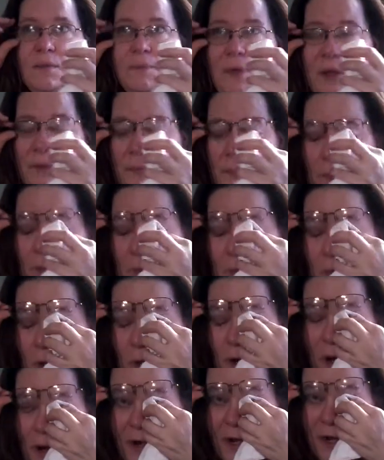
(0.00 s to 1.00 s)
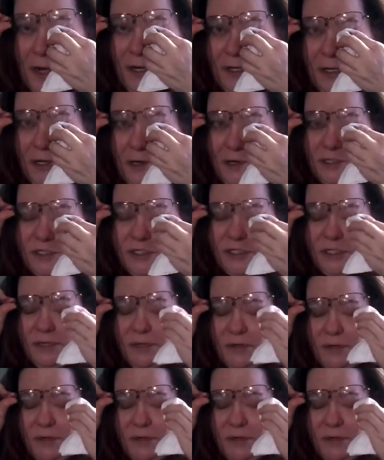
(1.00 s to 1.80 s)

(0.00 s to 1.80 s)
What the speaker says: people are ignorant